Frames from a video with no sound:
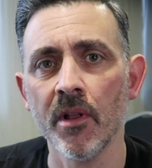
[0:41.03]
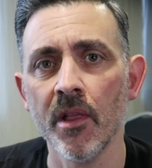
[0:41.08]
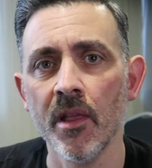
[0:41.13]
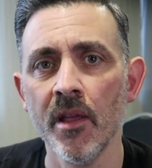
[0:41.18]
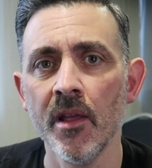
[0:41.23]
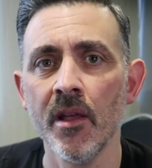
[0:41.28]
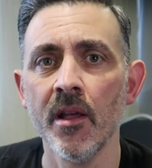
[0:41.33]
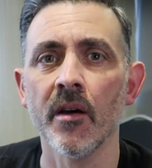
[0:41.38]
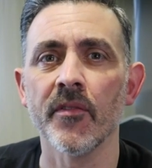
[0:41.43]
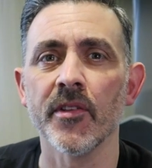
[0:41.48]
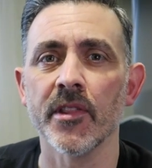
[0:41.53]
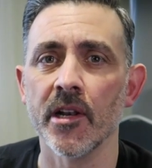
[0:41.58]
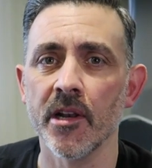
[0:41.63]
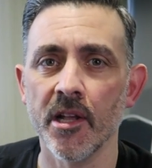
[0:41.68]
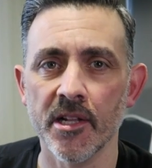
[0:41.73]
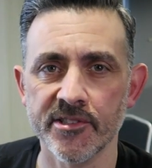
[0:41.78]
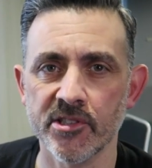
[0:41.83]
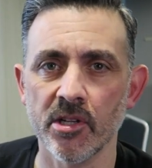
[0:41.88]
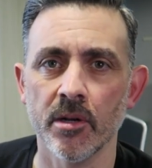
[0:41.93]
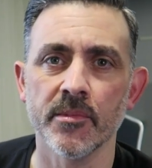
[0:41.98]
I think the
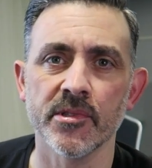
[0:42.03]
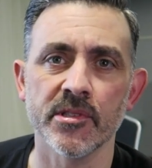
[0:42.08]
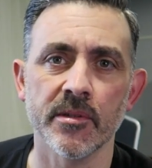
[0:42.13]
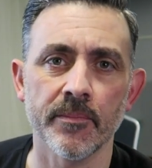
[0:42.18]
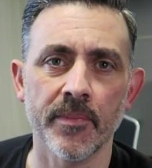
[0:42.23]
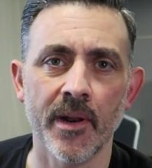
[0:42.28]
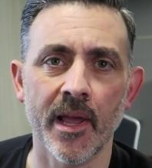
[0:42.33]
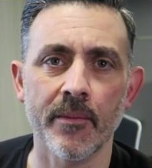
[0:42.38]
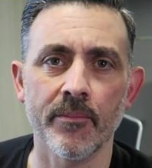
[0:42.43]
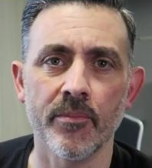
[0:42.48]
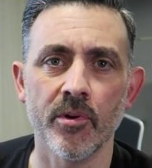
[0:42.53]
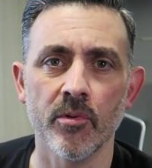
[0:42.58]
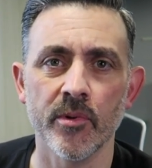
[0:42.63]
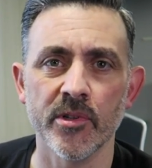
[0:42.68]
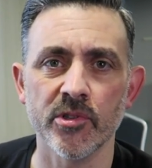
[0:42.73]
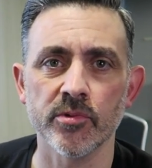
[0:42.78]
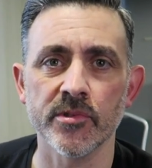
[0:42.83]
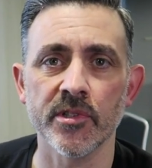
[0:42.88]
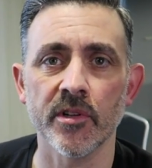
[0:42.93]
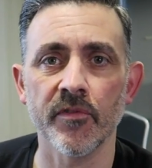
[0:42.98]
last time I was at Blackpool,
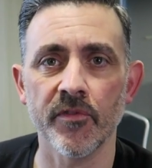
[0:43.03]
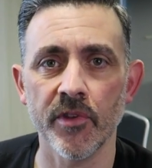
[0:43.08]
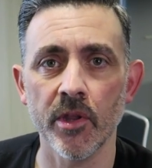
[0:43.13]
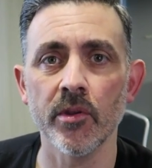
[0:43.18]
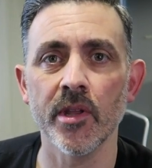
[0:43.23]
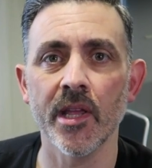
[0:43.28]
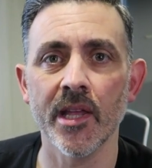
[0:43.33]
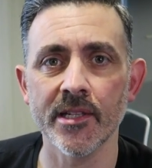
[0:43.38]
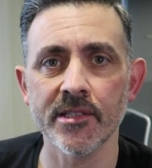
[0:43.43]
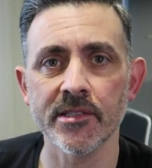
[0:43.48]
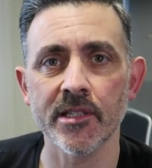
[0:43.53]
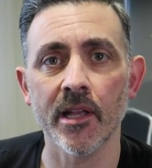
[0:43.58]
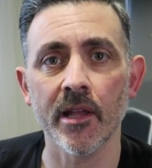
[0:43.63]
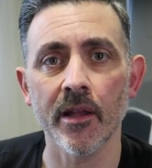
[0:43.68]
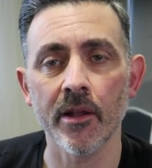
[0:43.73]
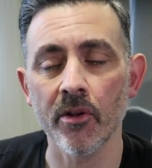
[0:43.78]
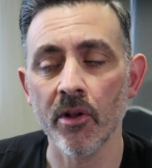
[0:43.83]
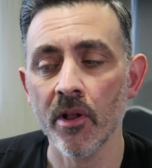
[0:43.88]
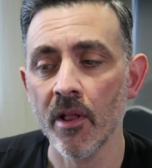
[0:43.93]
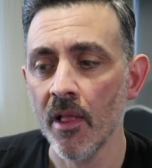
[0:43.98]
which was a few years
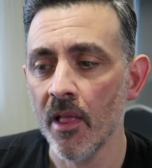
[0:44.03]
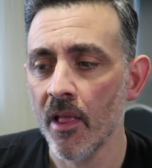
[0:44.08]
ago,